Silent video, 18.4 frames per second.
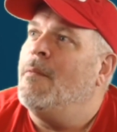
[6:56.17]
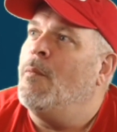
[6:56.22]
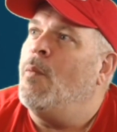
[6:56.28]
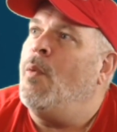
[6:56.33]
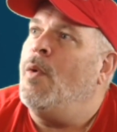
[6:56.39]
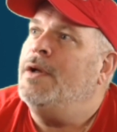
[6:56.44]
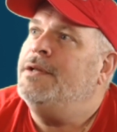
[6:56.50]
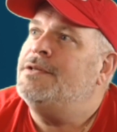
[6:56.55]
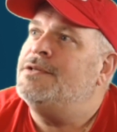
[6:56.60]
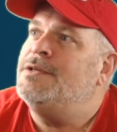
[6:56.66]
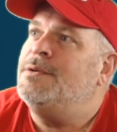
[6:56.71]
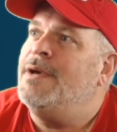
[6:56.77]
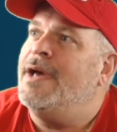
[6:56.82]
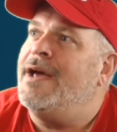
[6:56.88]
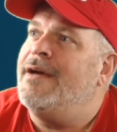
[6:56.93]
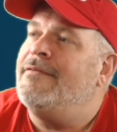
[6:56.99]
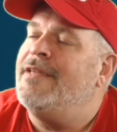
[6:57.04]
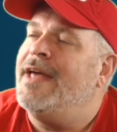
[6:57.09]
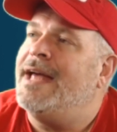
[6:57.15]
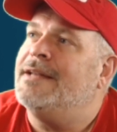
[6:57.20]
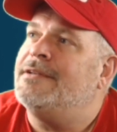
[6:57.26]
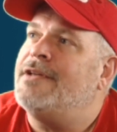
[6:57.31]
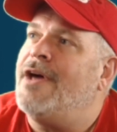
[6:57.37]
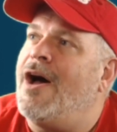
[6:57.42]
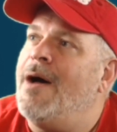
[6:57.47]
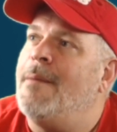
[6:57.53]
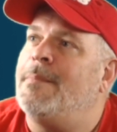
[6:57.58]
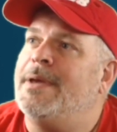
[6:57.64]
once you have that
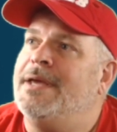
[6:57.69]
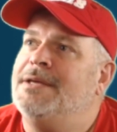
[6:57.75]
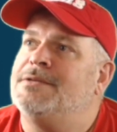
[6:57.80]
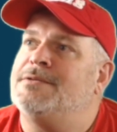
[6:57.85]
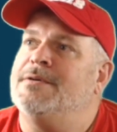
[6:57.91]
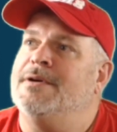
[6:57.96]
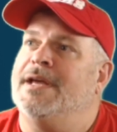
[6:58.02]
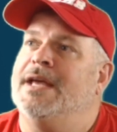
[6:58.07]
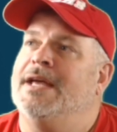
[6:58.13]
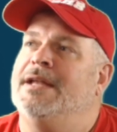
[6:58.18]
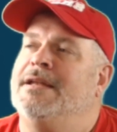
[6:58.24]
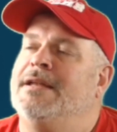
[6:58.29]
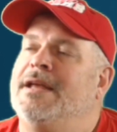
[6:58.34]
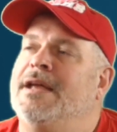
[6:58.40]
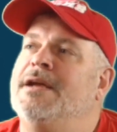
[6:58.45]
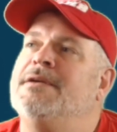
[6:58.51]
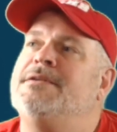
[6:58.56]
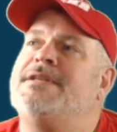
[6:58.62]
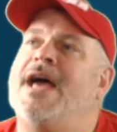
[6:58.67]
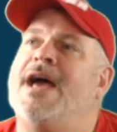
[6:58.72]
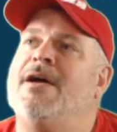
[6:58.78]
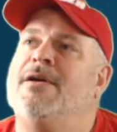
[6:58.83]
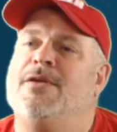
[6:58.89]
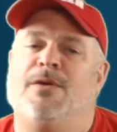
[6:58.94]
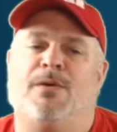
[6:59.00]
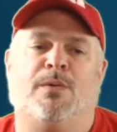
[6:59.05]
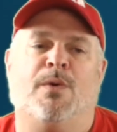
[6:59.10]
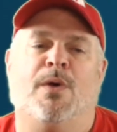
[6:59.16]
top E string in, here's how
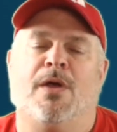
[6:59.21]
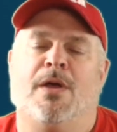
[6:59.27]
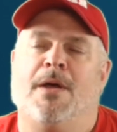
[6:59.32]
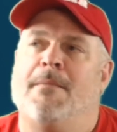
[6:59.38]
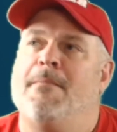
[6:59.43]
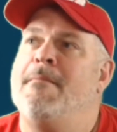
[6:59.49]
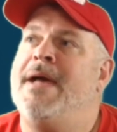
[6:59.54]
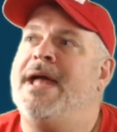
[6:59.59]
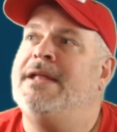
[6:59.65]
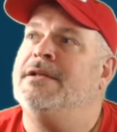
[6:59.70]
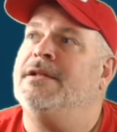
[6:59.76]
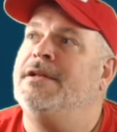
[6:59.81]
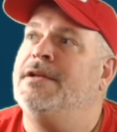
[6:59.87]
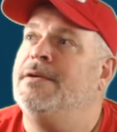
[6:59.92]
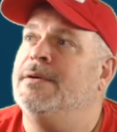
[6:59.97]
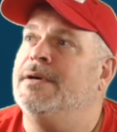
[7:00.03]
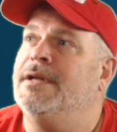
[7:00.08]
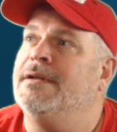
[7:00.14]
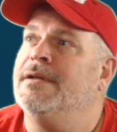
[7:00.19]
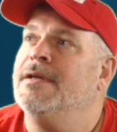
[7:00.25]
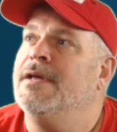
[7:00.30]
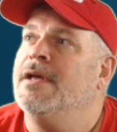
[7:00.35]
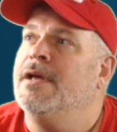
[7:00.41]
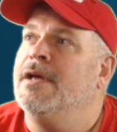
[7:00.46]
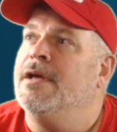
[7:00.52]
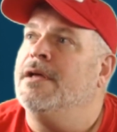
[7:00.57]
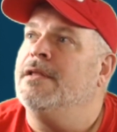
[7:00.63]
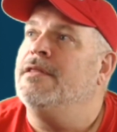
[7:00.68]
you manually do it.
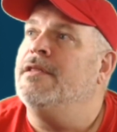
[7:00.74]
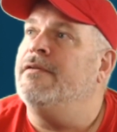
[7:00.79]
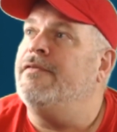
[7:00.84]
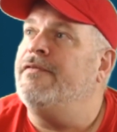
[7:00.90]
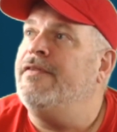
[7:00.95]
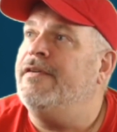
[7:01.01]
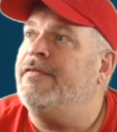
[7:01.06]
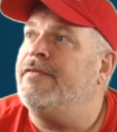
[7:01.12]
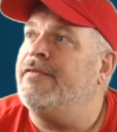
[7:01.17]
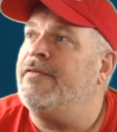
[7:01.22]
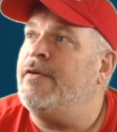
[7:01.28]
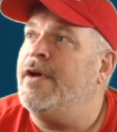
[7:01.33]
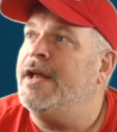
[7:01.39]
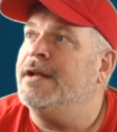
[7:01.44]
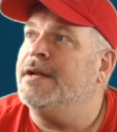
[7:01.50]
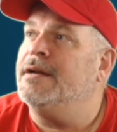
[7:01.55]
The 5th fret